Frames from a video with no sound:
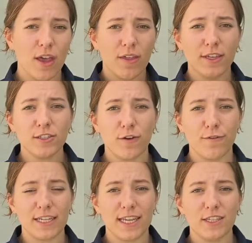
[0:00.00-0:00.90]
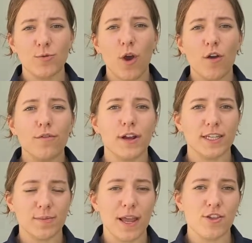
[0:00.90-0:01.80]
this software tends to
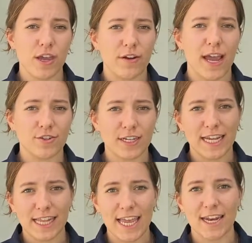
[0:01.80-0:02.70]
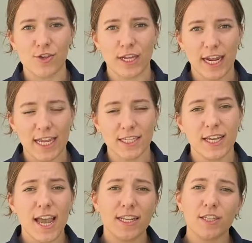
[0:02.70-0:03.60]
overestimate geriatric daily energy needs,
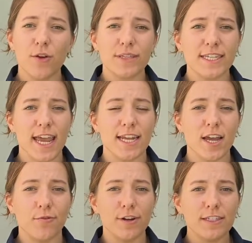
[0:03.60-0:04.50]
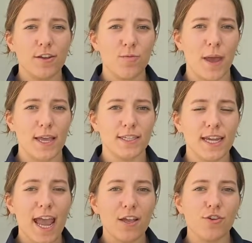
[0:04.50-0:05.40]
and so instead, a research-based,
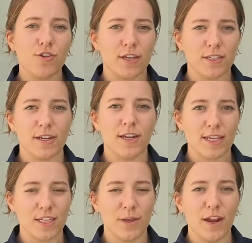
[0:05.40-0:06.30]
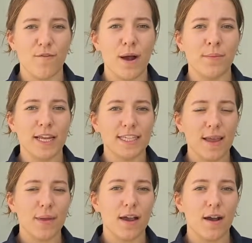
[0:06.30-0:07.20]
age-adjusted estimate of Marmalade's
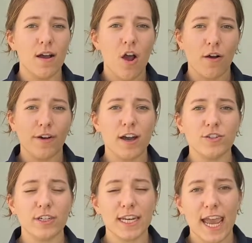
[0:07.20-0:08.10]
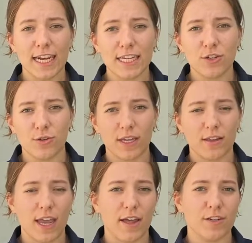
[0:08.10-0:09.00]
MER of 182
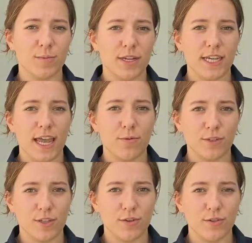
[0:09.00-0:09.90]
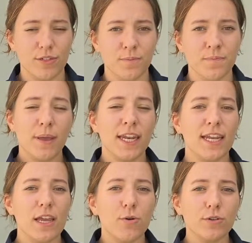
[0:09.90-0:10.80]
kilocalories per day was used.
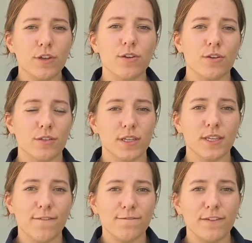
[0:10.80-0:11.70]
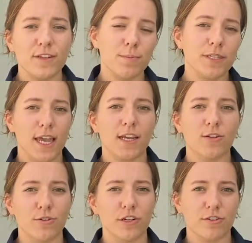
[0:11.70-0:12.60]
PDD also uses a 50%
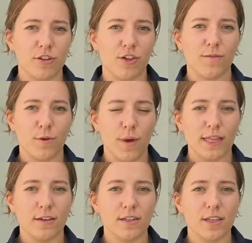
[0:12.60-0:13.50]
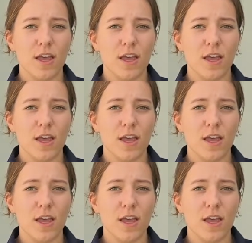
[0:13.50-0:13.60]
caloric restriction for weight loss,